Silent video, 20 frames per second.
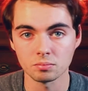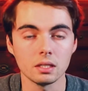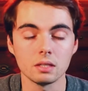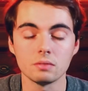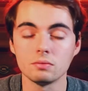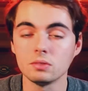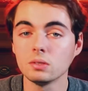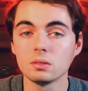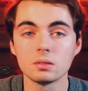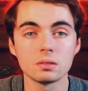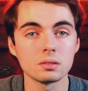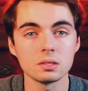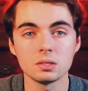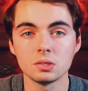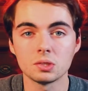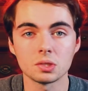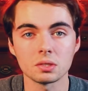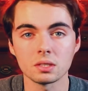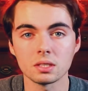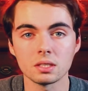If you don't
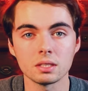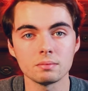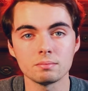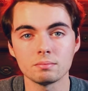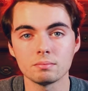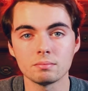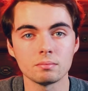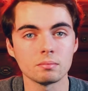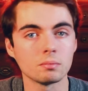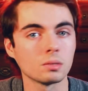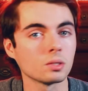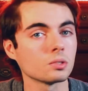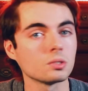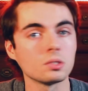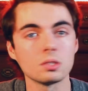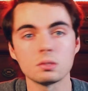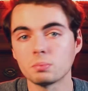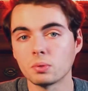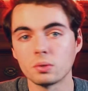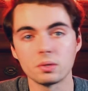enjoy it, there's
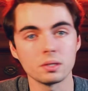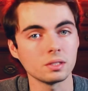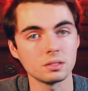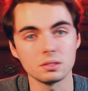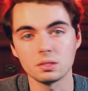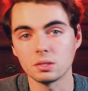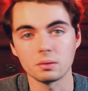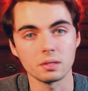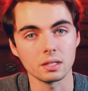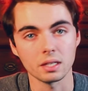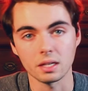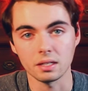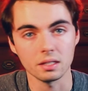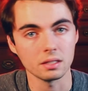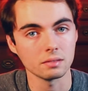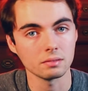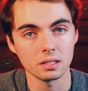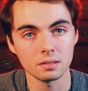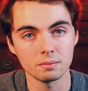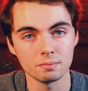no point in doing
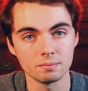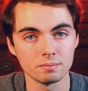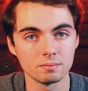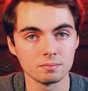any of it.